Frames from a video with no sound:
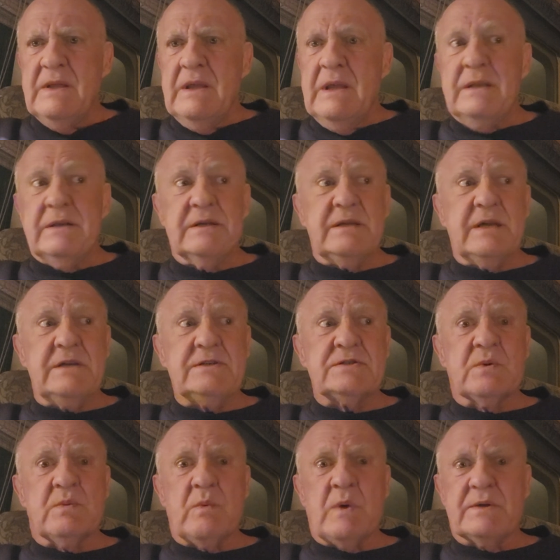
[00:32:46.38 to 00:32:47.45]
And in case
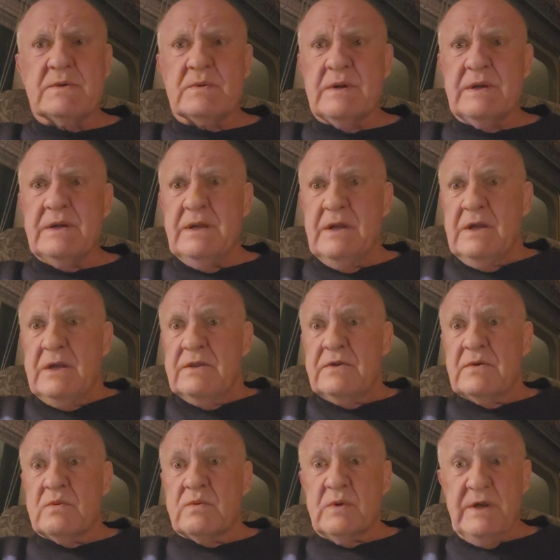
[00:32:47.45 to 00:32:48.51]
you're wondering,
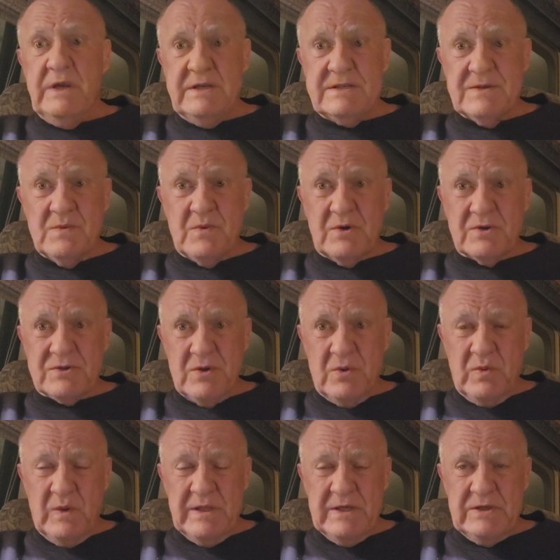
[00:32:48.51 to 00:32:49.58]
the reason we're so
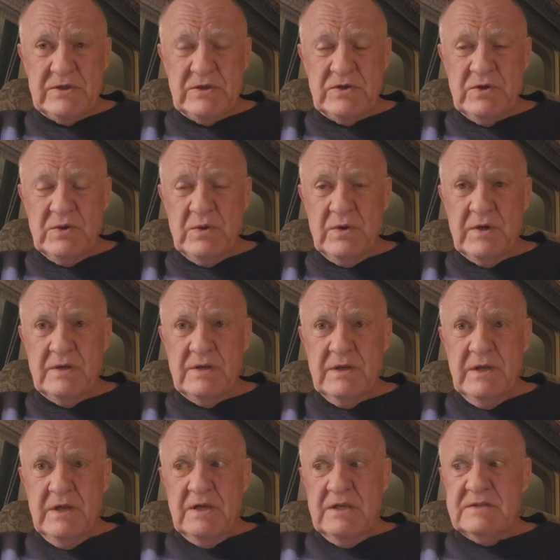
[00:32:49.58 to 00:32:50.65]
willing to do it
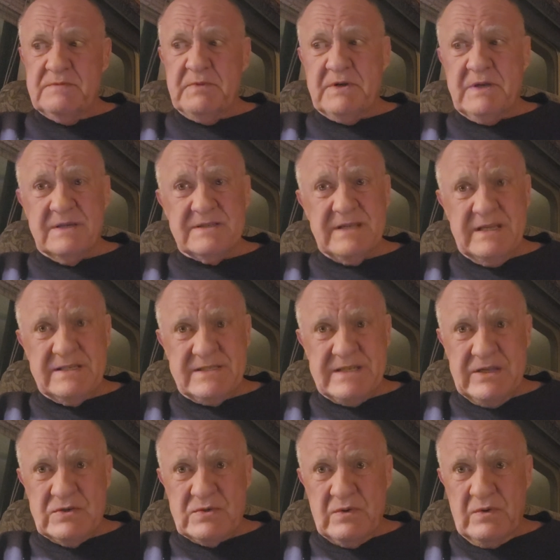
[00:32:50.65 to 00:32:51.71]
is because that
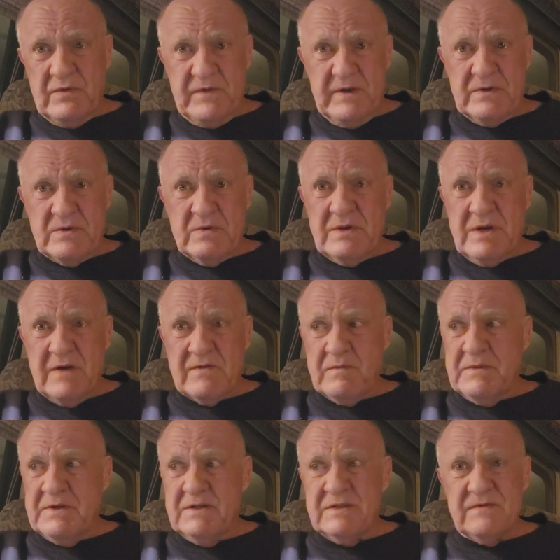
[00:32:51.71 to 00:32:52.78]
central federal
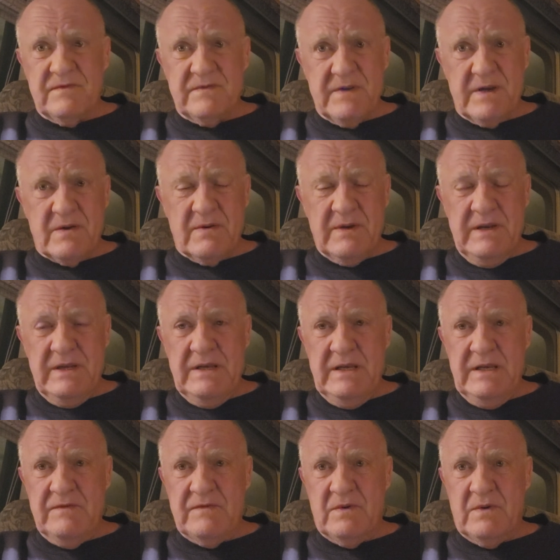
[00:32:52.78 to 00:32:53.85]
government is very
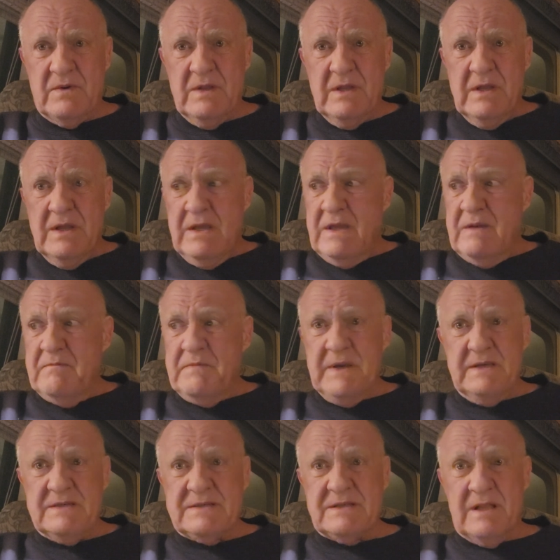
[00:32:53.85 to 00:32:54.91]
evil, and
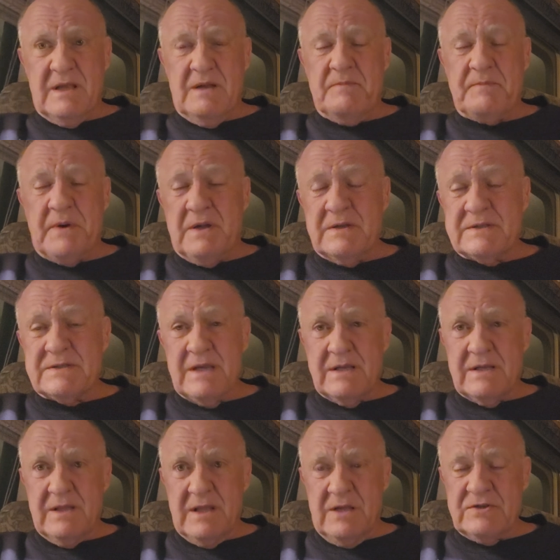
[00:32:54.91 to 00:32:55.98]
based upon
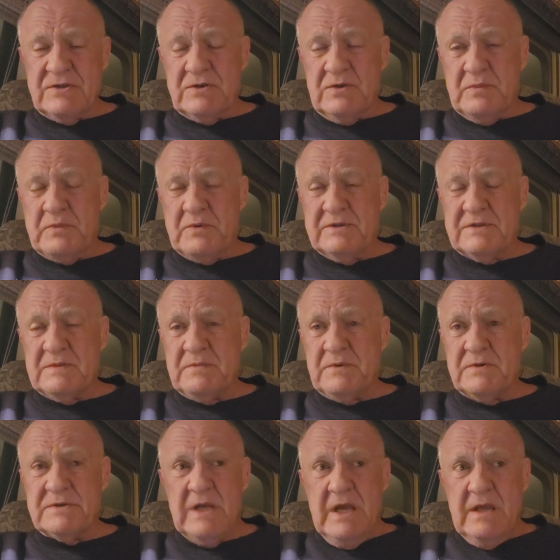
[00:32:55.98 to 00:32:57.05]
psychological
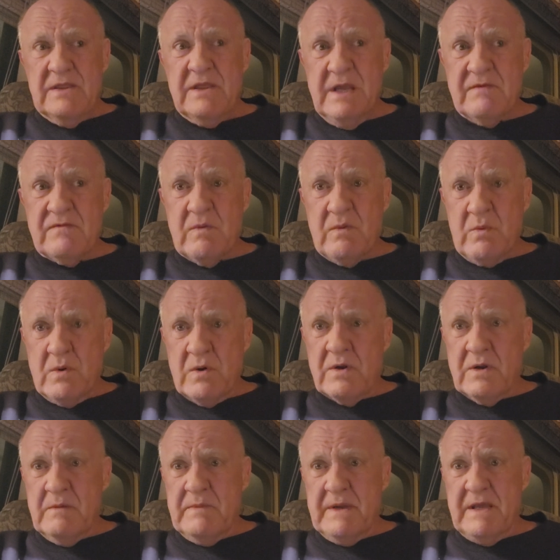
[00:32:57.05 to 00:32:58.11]
principles, they have
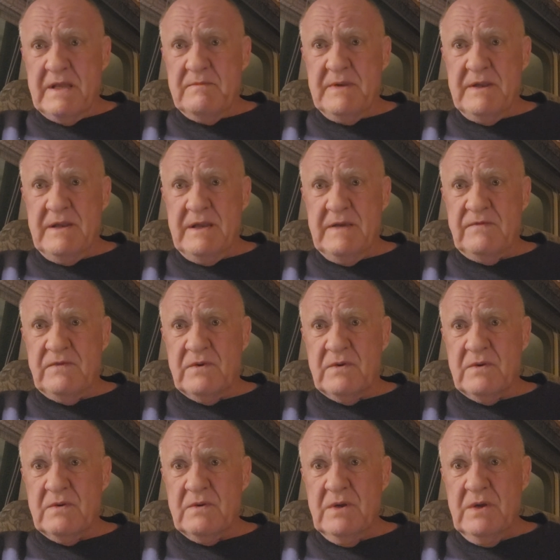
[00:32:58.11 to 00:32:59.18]
rewarded bad
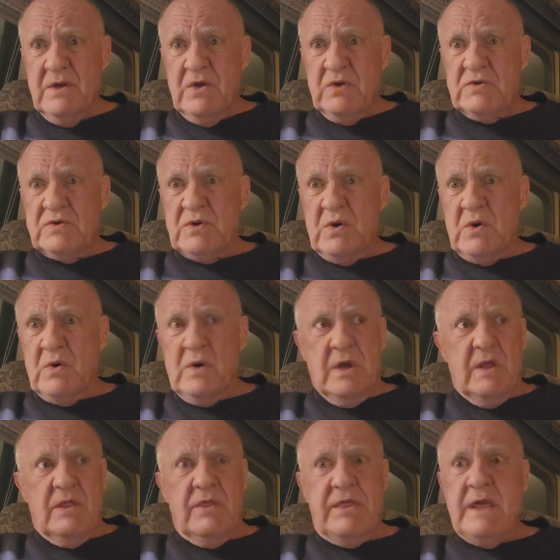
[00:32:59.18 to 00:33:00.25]
behavior. So
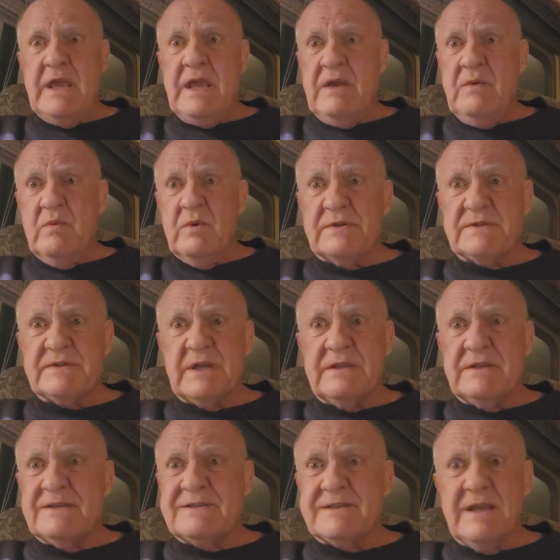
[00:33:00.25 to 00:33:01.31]
they
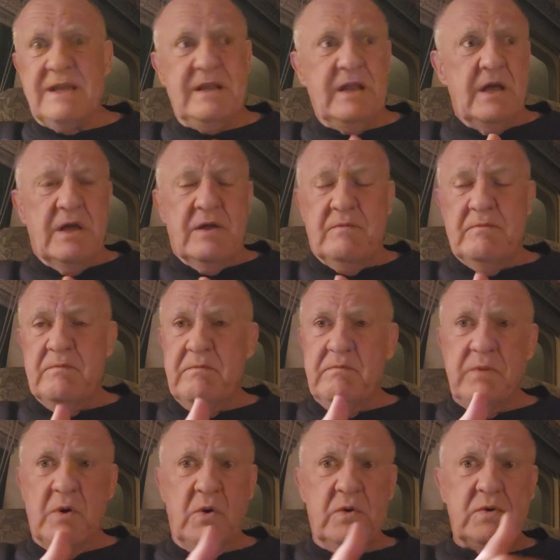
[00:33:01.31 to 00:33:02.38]
send the state
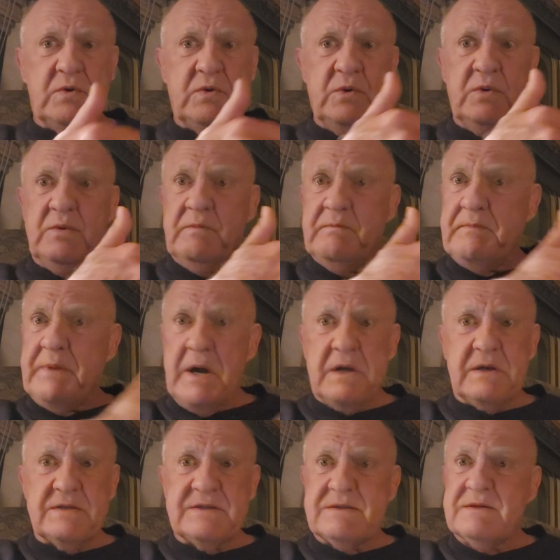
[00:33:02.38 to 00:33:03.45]
beaucoup
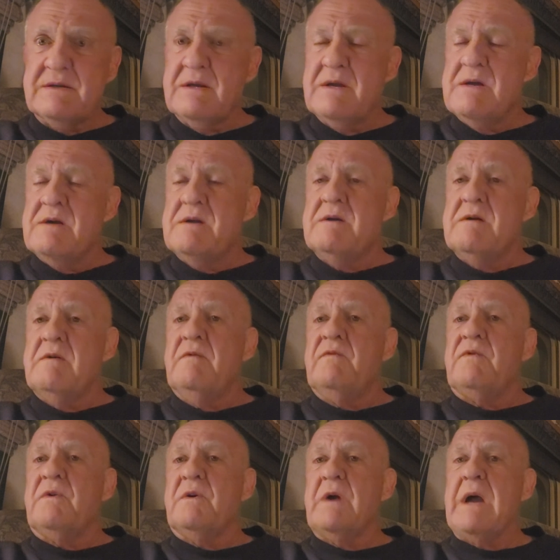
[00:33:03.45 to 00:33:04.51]
bucks
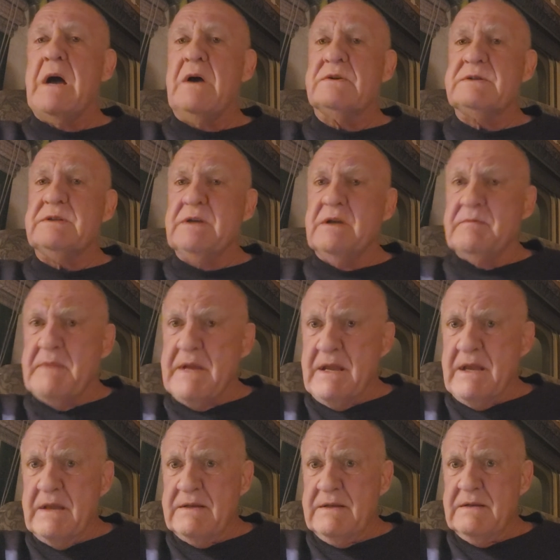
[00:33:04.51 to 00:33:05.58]
for housing a
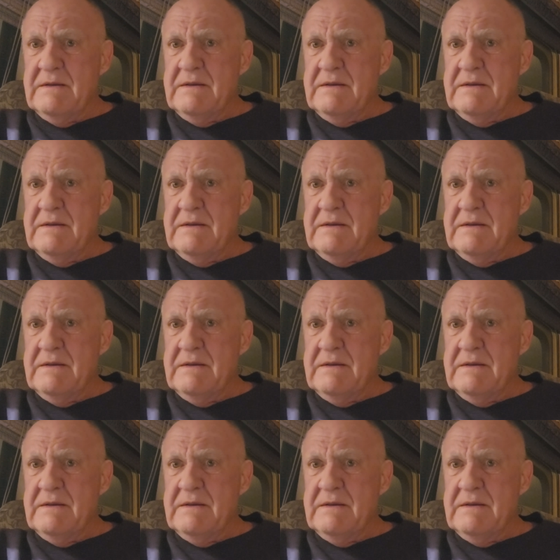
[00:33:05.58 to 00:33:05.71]
man.